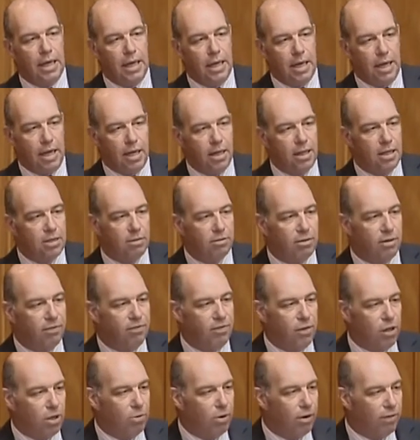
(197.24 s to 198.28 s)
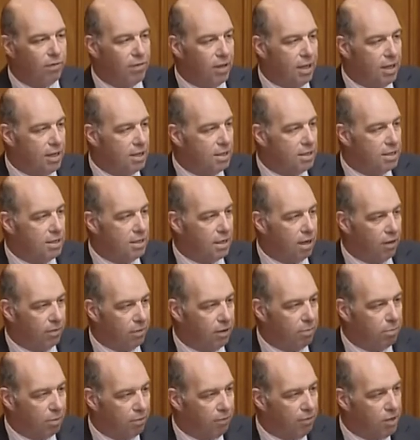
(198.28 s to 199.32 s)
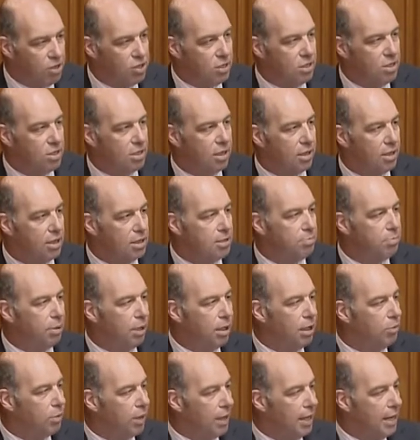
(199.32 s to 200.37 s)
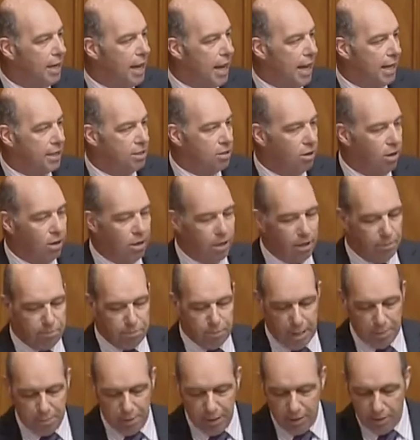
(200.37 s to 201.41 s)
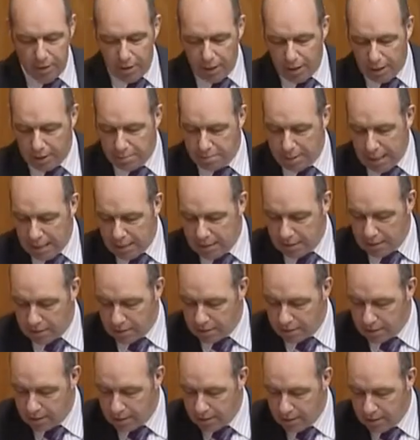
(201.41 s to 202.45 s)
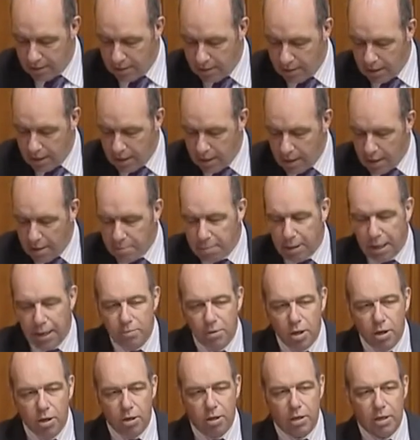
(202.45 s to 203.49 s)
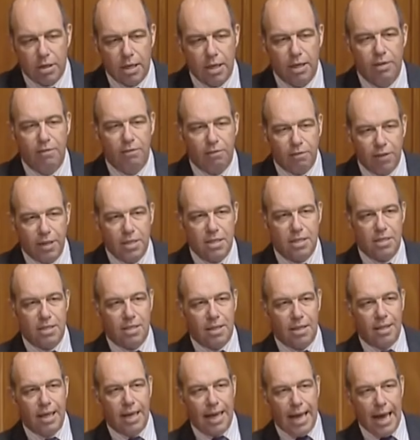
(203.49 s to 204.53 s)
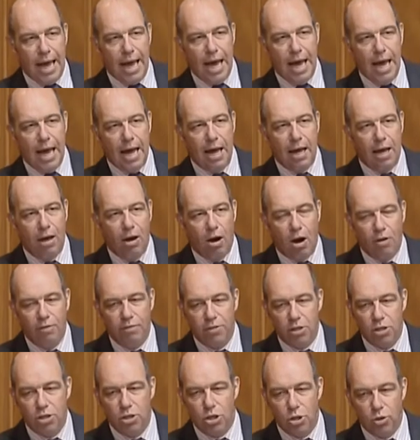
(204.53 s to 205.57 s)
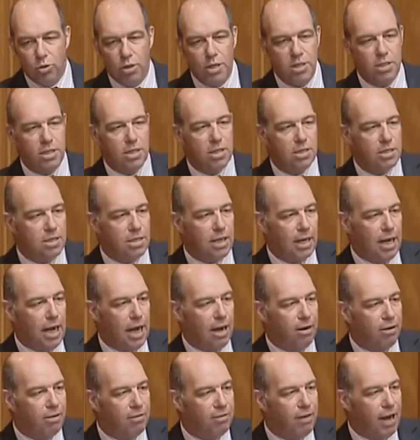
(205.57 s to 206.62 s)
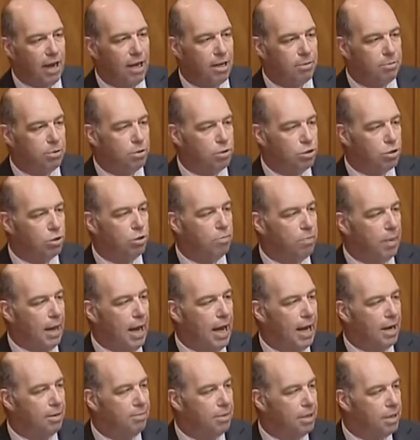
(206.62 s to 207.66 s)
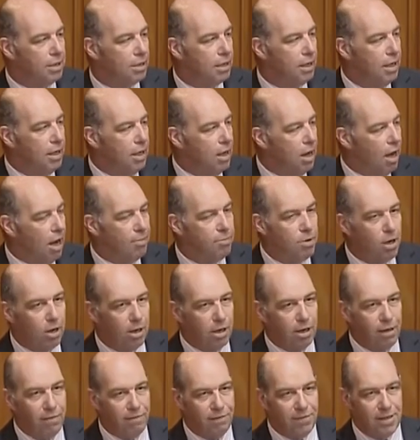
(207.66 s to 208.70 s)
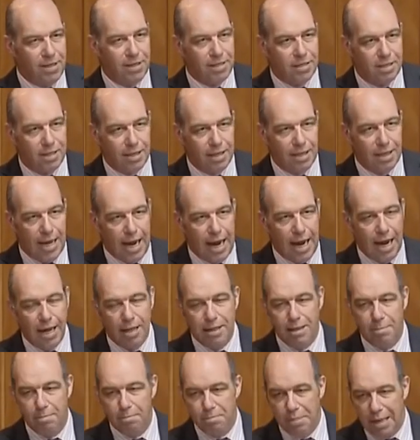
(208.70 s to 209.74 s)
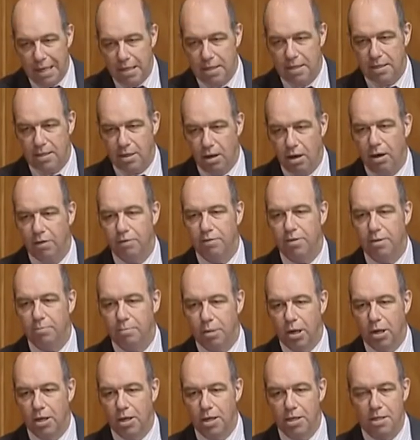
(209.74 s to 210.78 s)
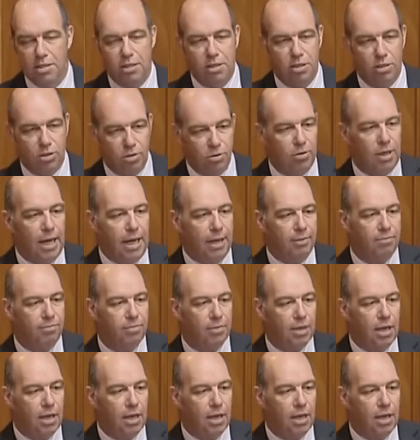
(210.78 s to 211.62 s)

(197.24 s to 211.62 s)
uh, in the review of, these, of the provisions that this bill would enact on a, a periodic basis. But I'm not convinced that they are, of the choices that are available to Parliament, I'm not convinced that they are the best of the bodies to do that.